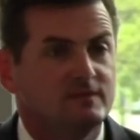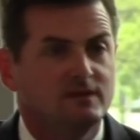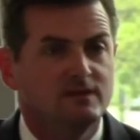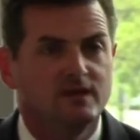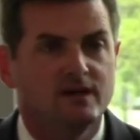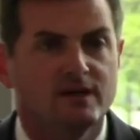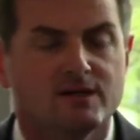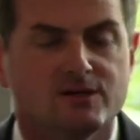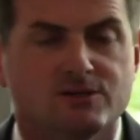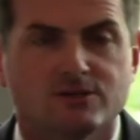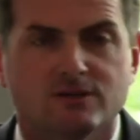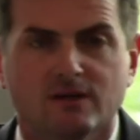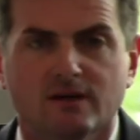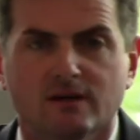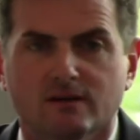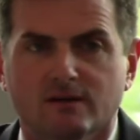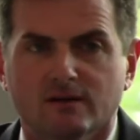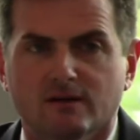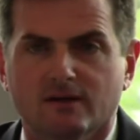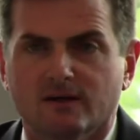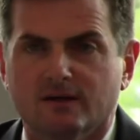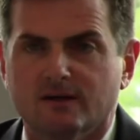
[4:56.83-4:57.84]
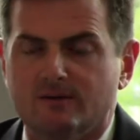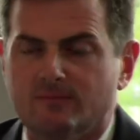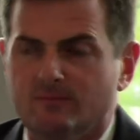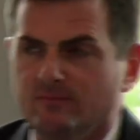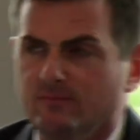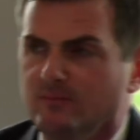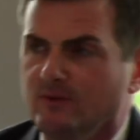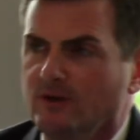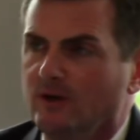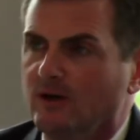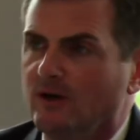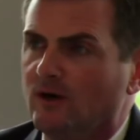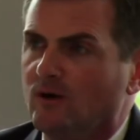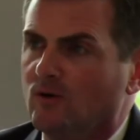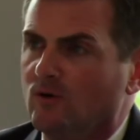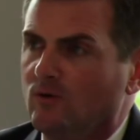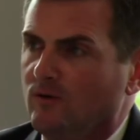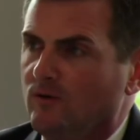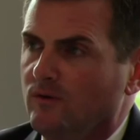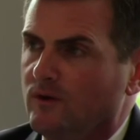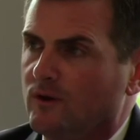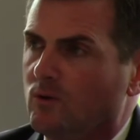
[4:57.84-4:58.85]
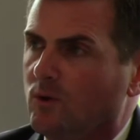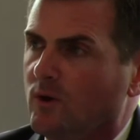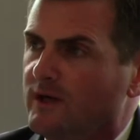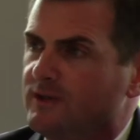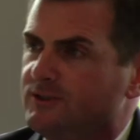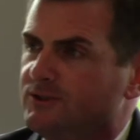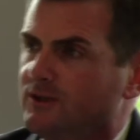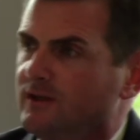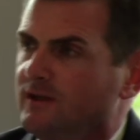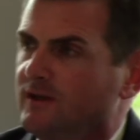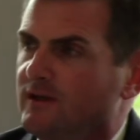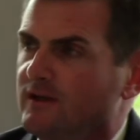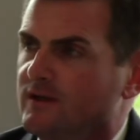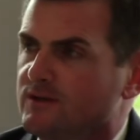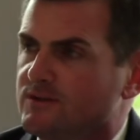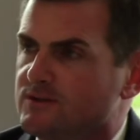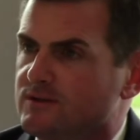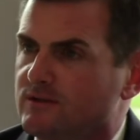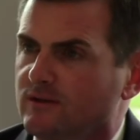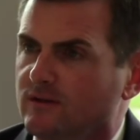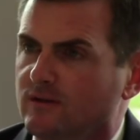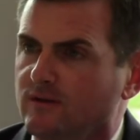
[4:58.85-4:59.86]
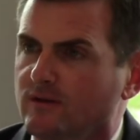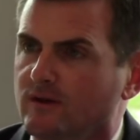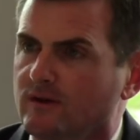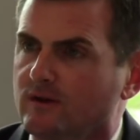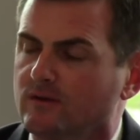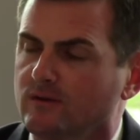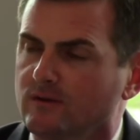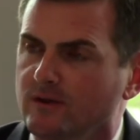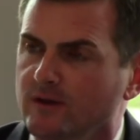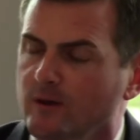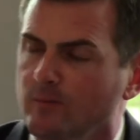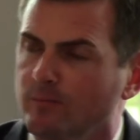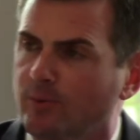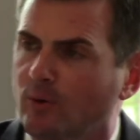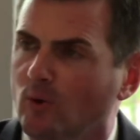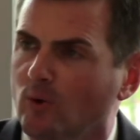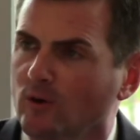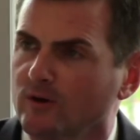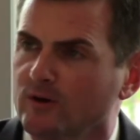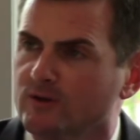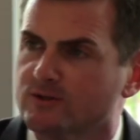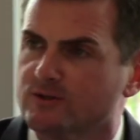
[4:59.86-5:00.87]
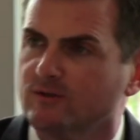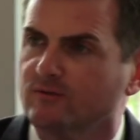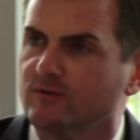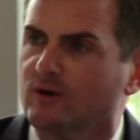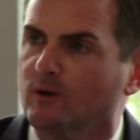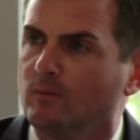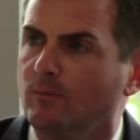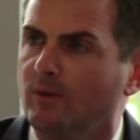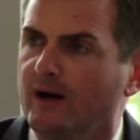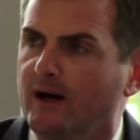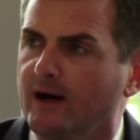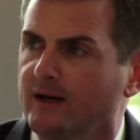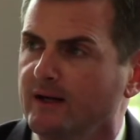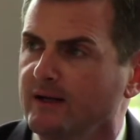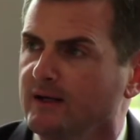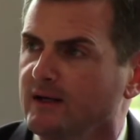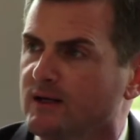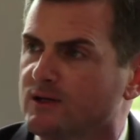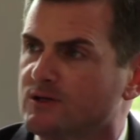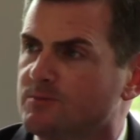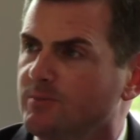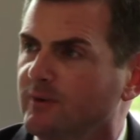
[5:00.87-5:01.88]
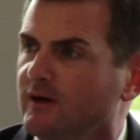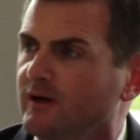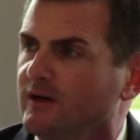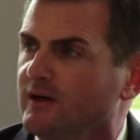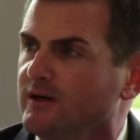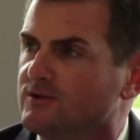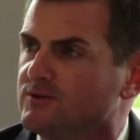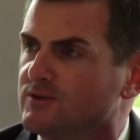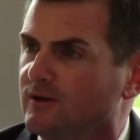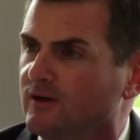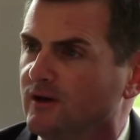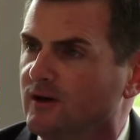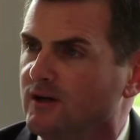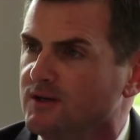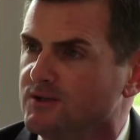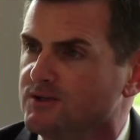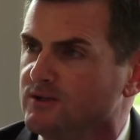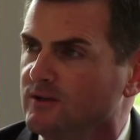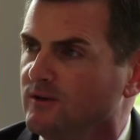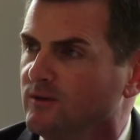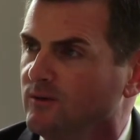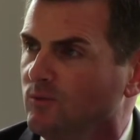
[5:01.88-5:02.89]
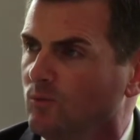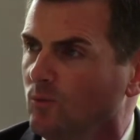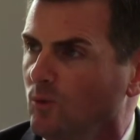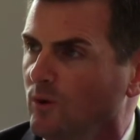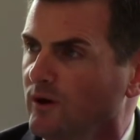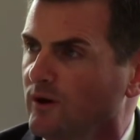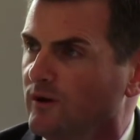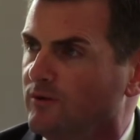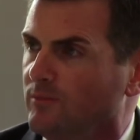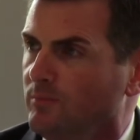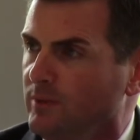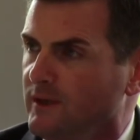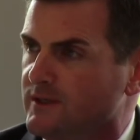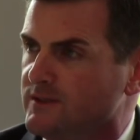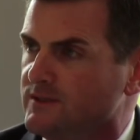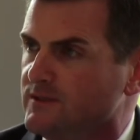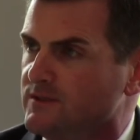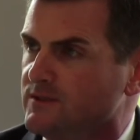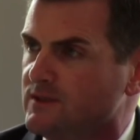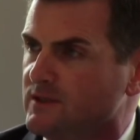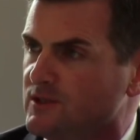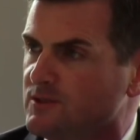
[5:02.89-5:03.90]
Yes, You know, the question is the importance of combining experience in Austin with business